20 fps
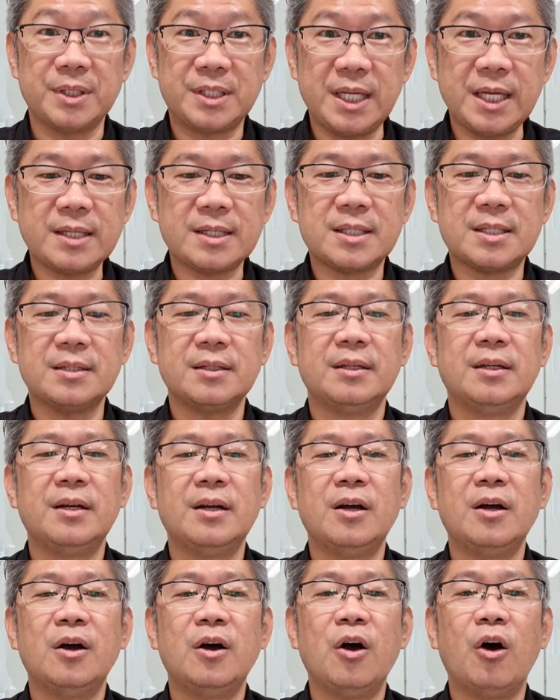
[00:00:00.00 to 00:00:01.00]
6,
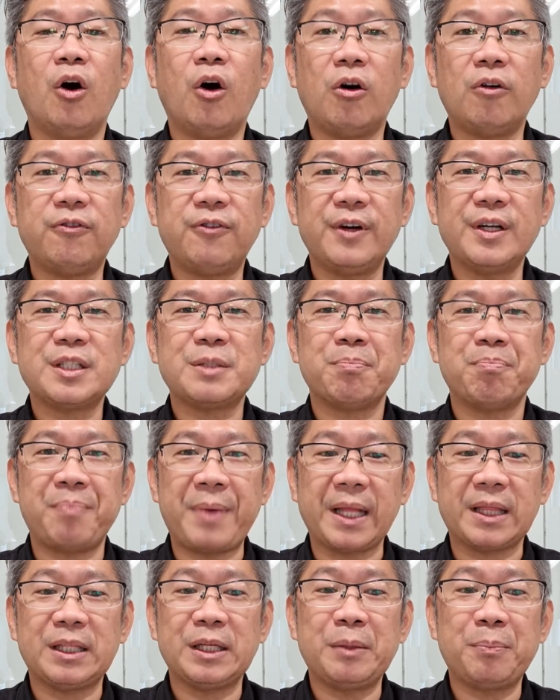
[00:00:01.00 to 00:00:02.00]
offers
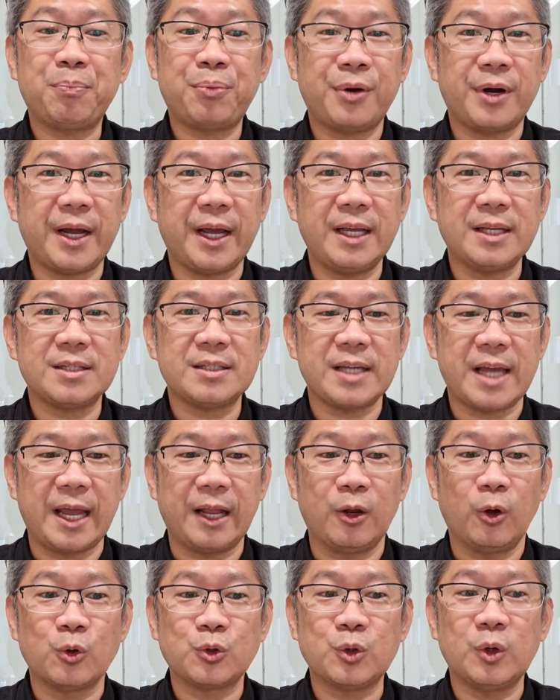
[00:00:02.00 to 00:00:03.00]
better price
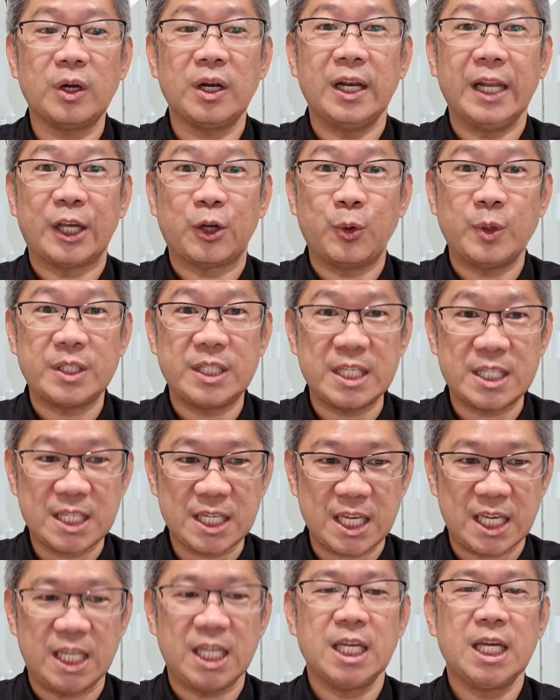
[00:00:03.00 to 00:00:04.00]
and also
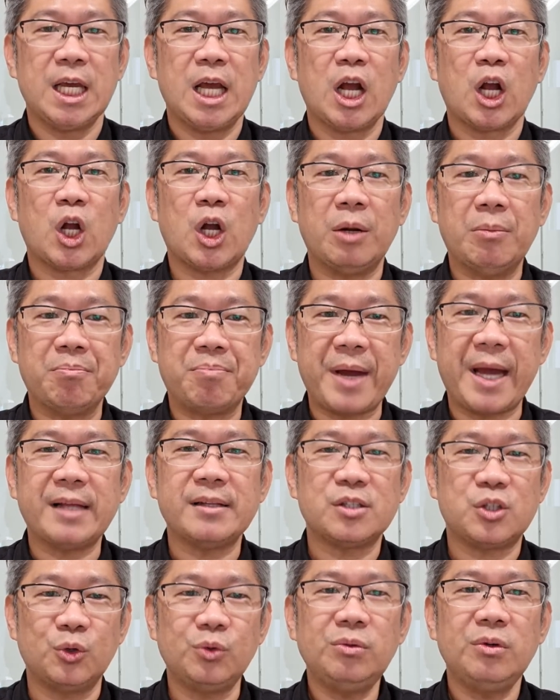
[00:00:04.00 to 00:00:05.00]
liquidity
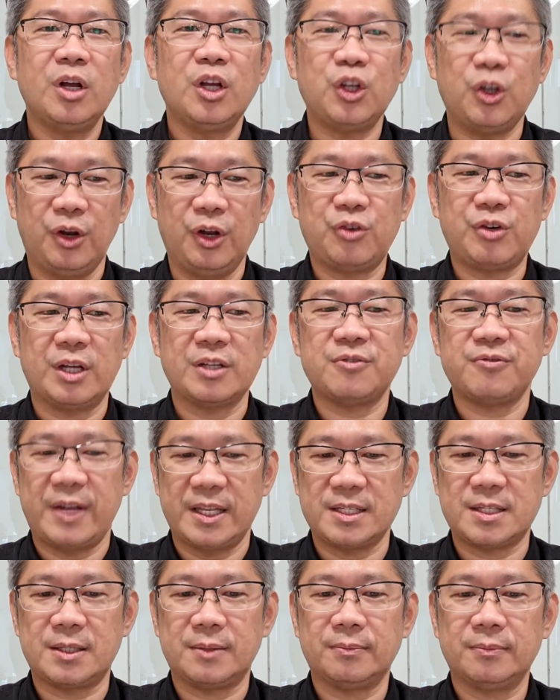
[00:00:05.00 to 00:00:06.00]
compared to unit trust
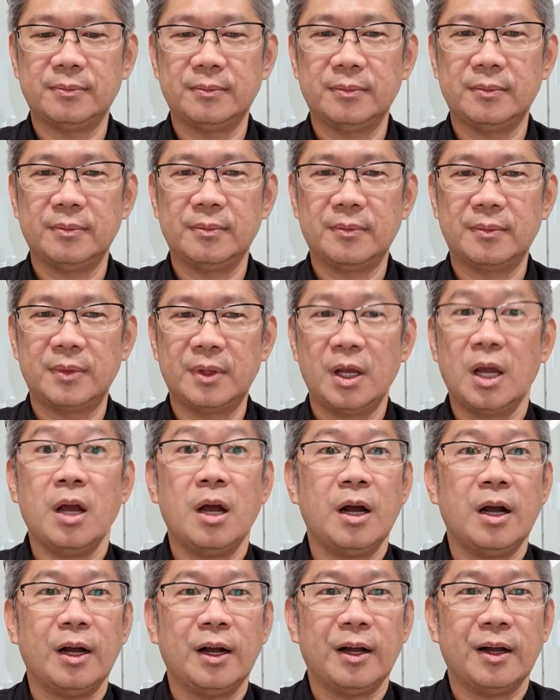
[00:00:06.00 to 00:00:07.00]
funds.
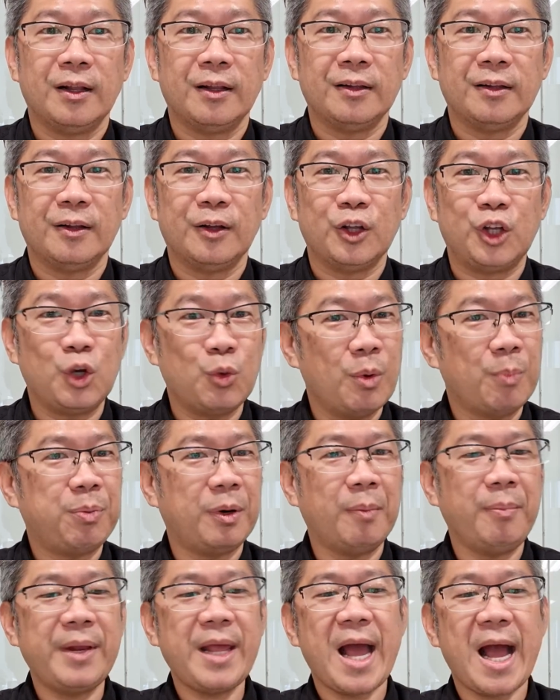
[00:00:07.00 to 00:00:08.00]
You will
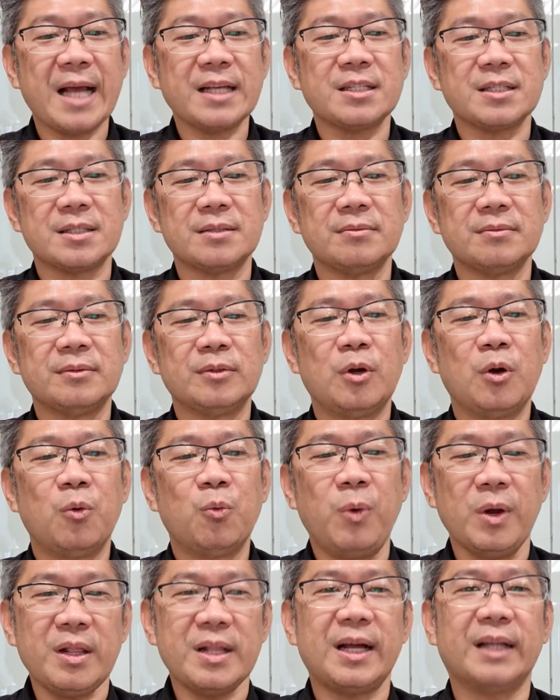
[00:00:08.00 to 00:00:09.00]
probably ask,
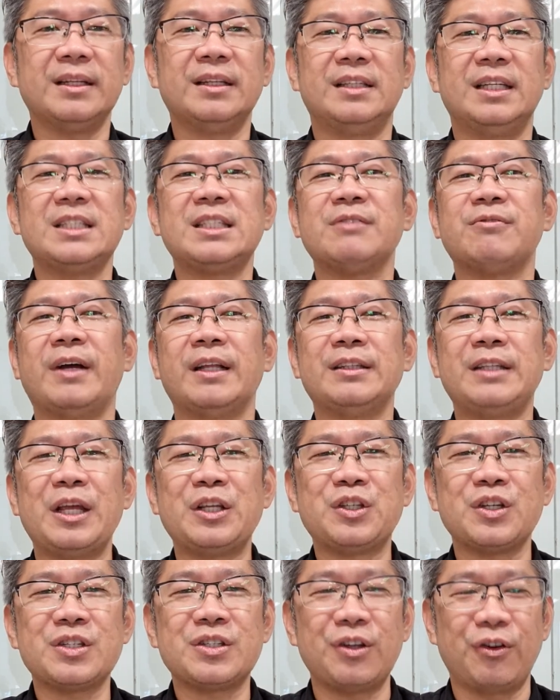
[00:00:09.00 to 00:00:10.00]
what are the
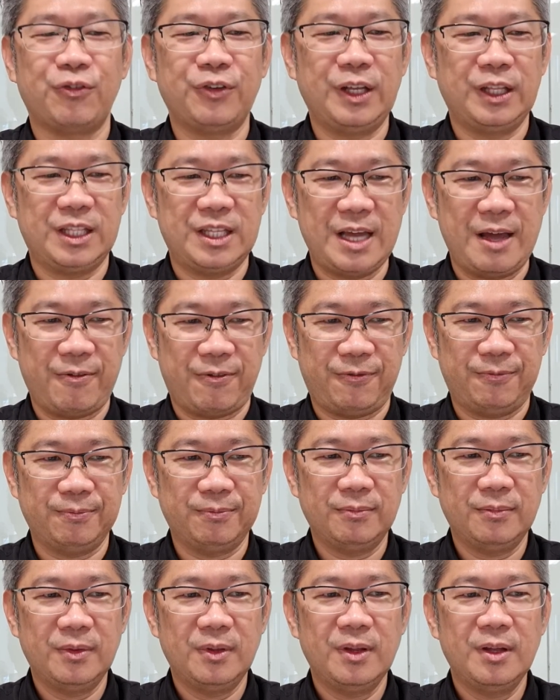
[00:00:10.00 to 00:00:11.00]
disadvantages of ETF?
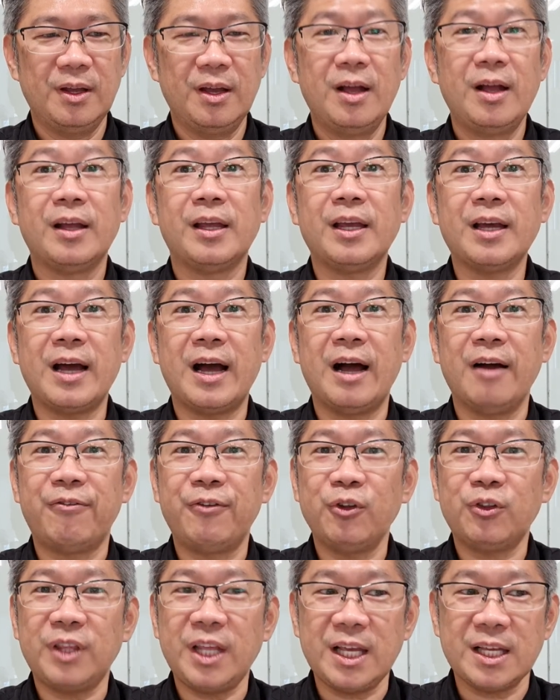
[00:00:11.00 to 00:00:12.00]
Here are a
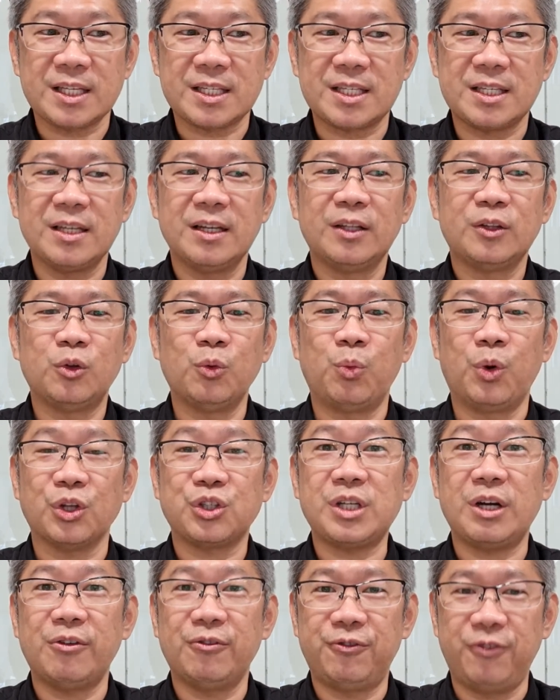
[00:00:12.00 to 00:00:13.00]
few things to
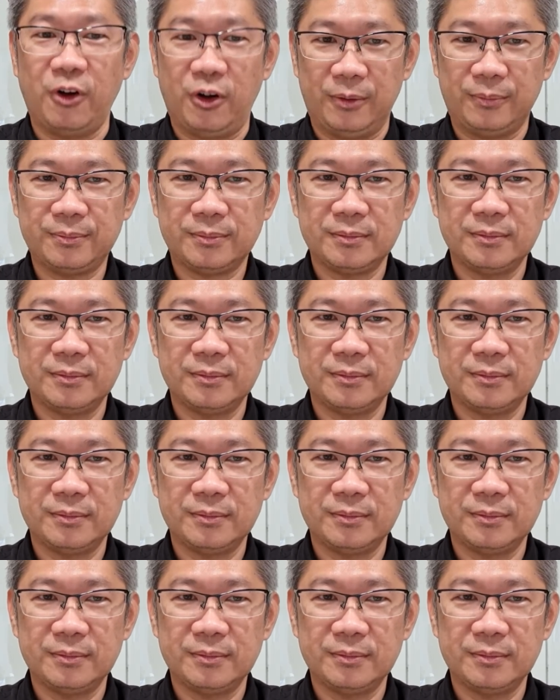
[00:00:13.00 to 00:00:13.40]
watch out for.